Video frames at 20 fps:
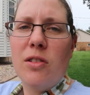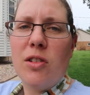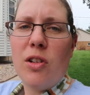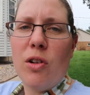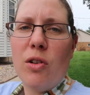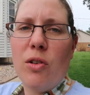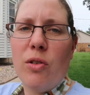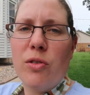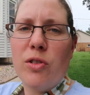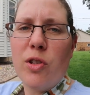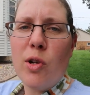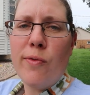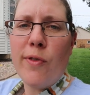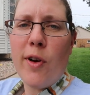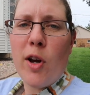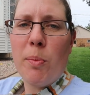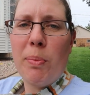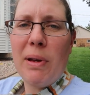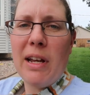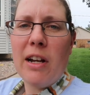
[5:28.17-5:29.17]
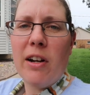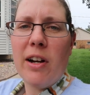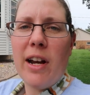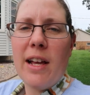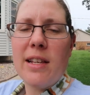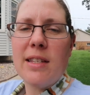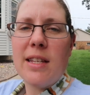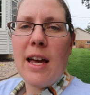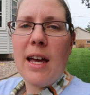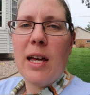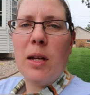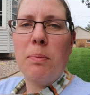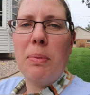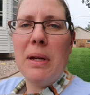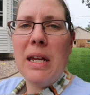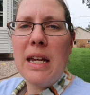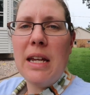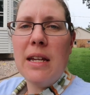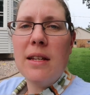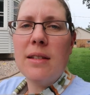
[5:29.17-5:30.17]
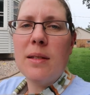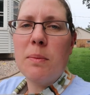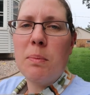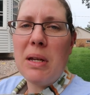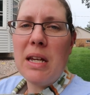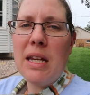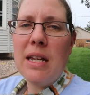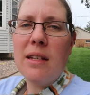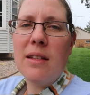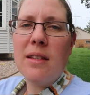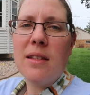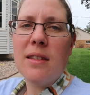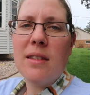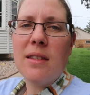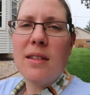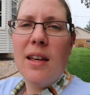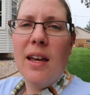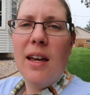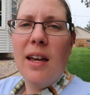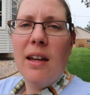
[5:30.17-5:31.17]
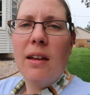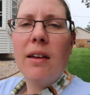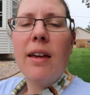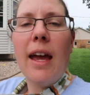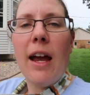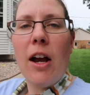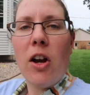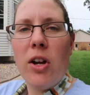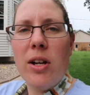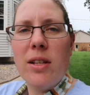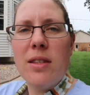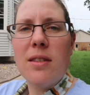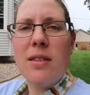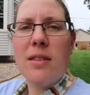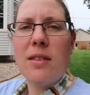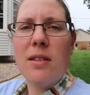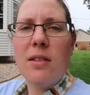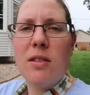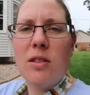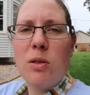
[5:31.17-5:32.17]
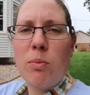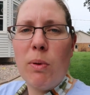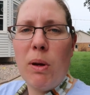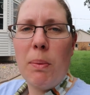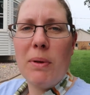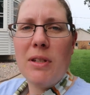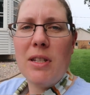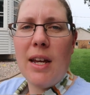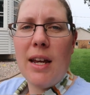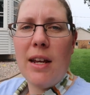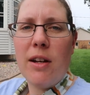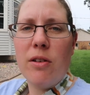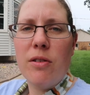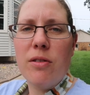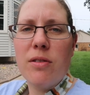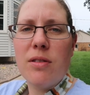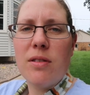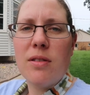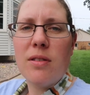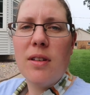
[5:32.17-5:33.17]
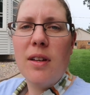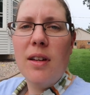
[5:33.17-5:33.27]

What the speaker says: So far Peter has had peas, beans, carrots, sweet potatoes,